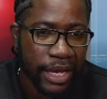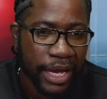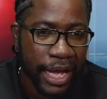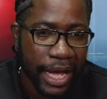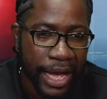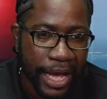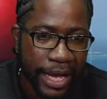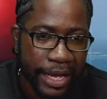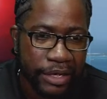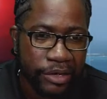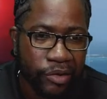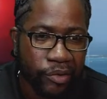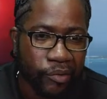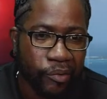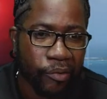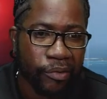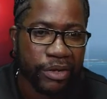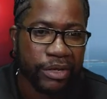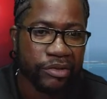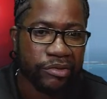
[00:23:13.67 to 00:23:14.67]
And
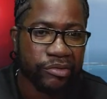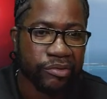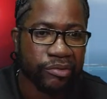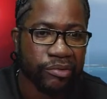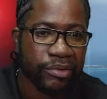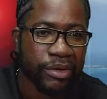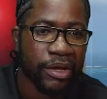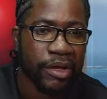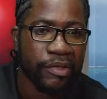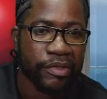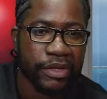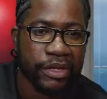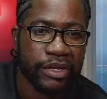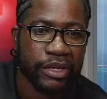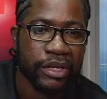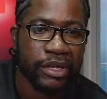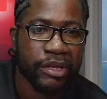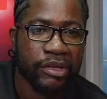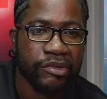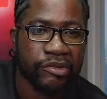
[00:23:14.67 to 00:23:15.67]
according to
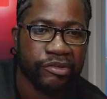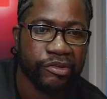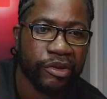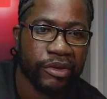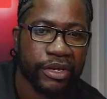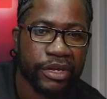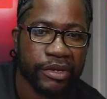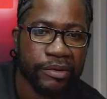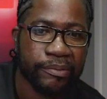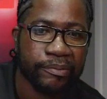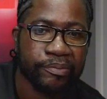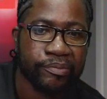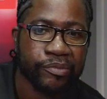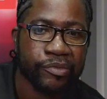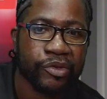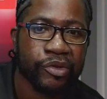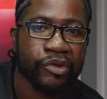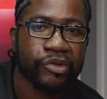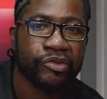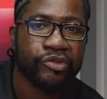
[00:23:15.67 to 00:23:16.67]
the study,
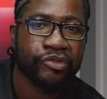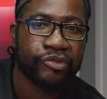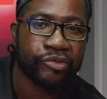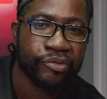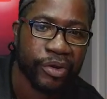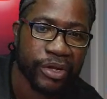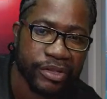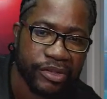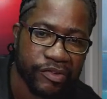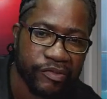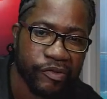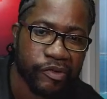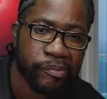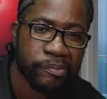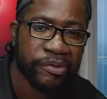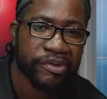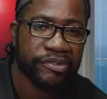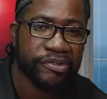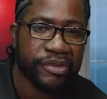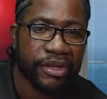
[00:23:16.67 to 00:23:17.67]

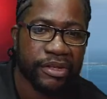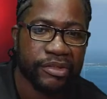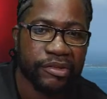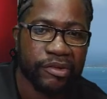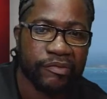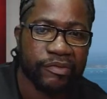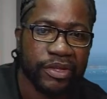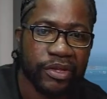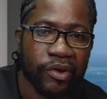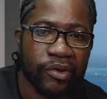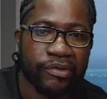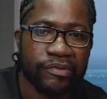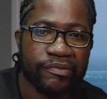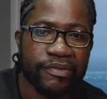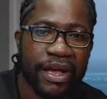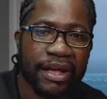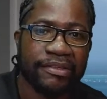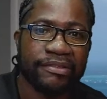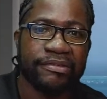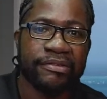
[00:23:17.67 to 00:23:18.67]
24% of the
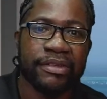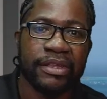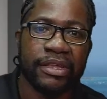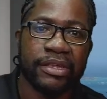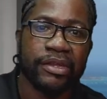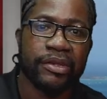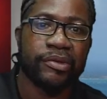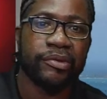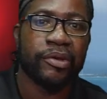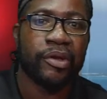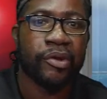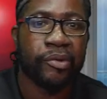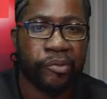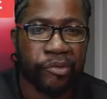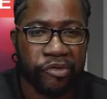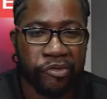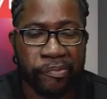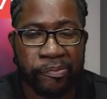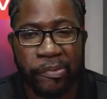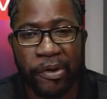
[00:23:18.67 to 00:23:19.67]
unvaccinated
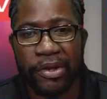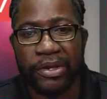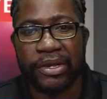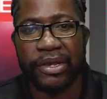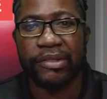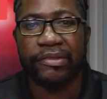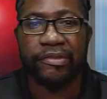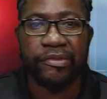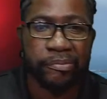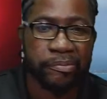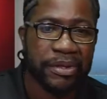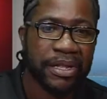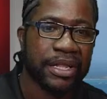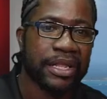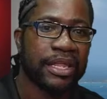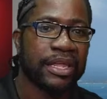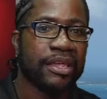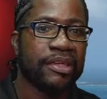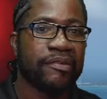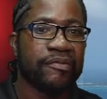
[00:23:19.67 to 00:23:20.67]
respondents
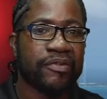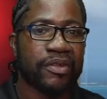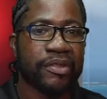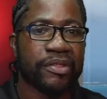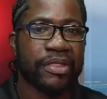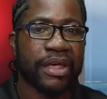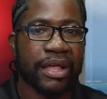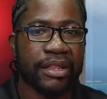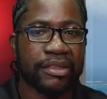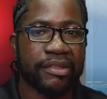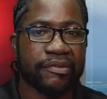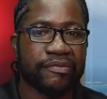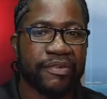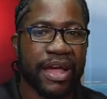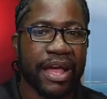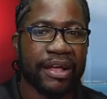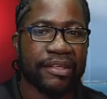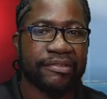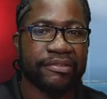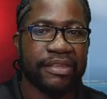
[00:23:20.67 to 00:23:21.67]
believed that the
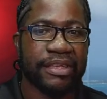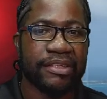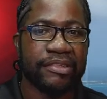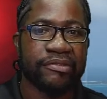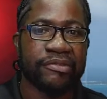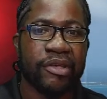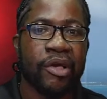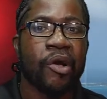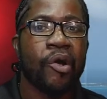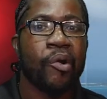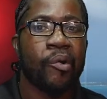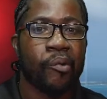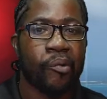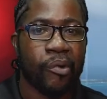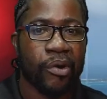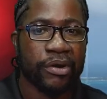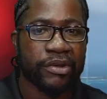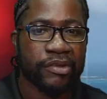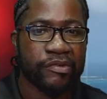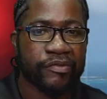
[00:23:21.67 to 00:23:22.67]
vaccines
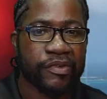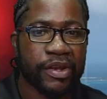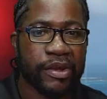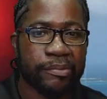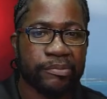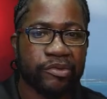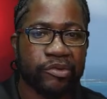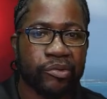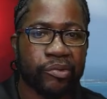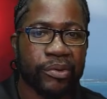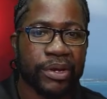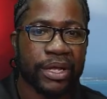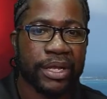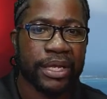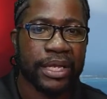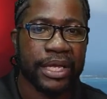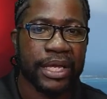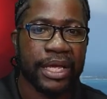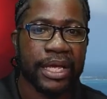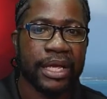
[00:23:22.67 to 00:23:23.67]
were developed too
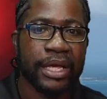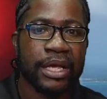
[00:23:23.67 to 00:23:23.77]
quickly